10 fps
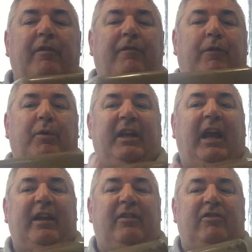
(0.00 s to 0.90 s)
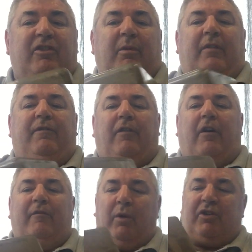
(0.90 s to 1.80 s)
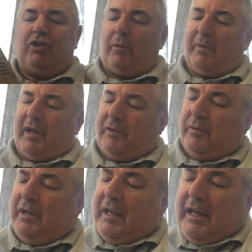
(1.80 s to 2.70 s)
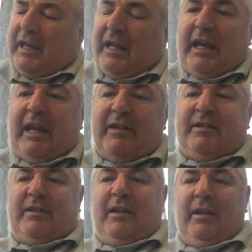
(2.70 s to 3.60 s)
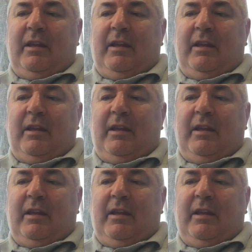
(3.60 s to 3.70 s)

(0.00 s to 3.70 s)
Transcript: 48215 workshop manual is